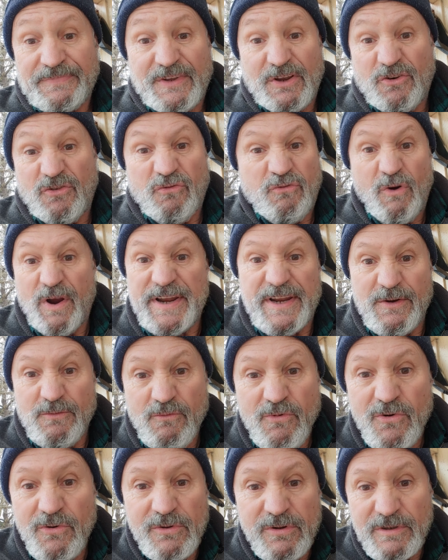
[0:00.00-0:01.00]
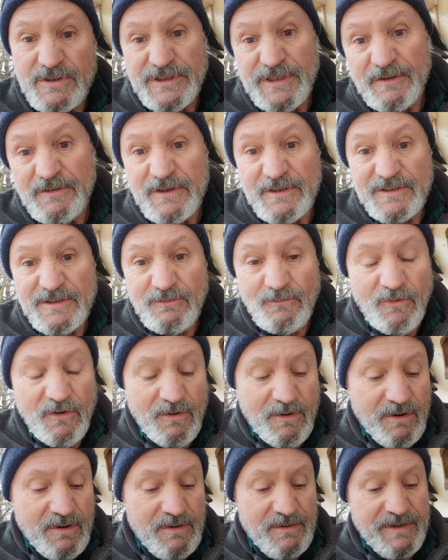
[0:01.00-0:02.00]
cruddy rulers of this
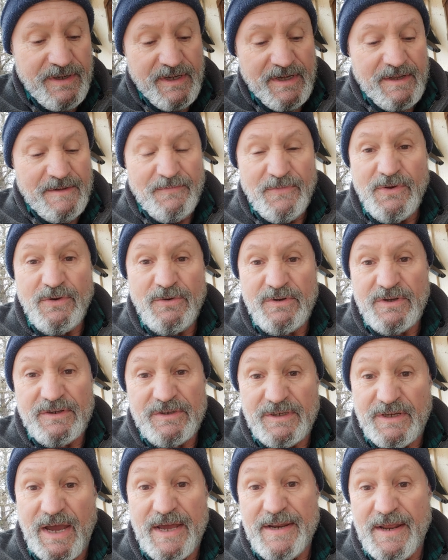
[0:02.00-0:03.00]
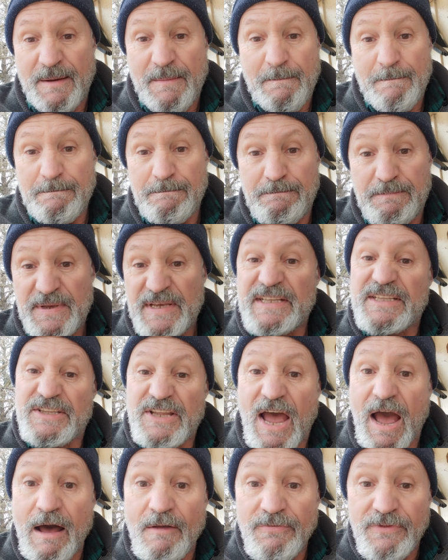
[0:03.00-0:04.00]
world who kind of beat
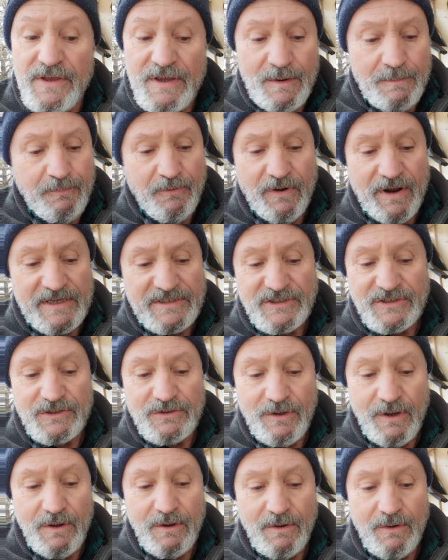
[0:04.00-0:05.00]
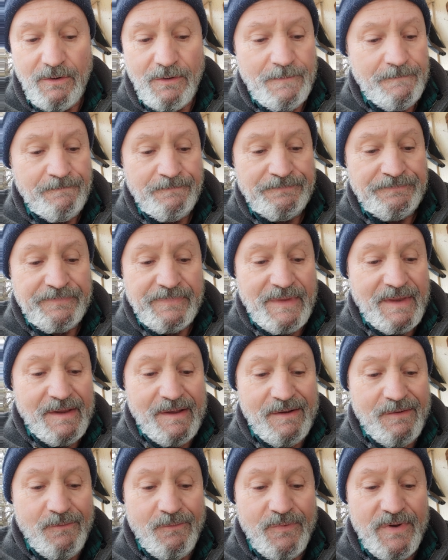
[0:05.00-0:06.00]
down the oppressed. No,
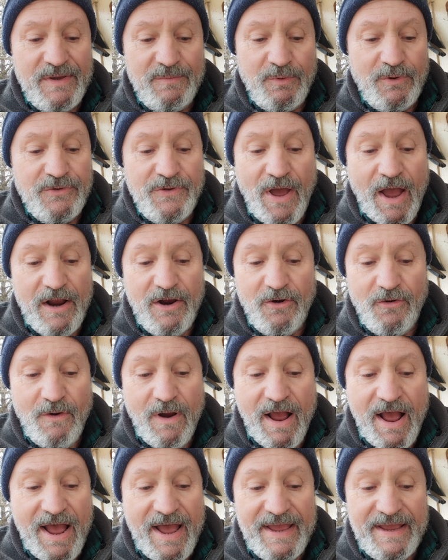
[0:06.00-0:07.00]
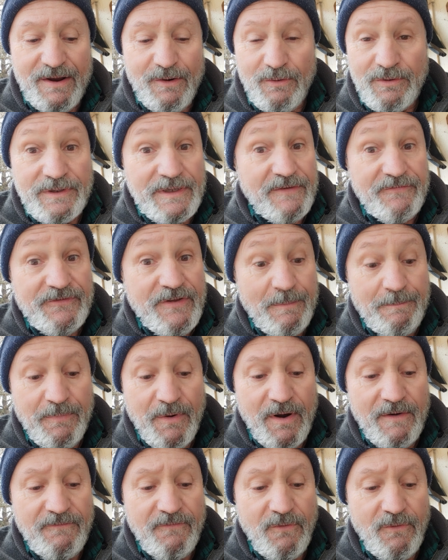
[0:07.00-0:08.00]
we will not cry or lift up
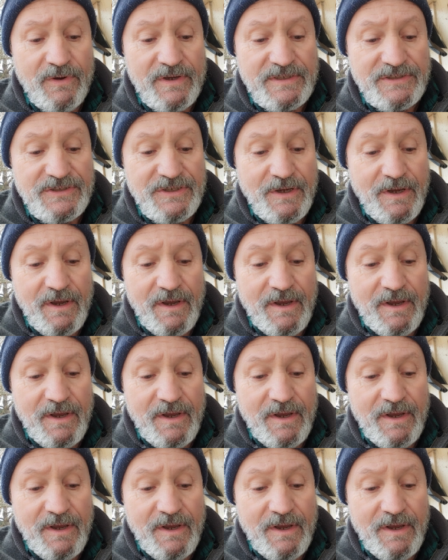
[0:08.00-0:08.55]
our voice.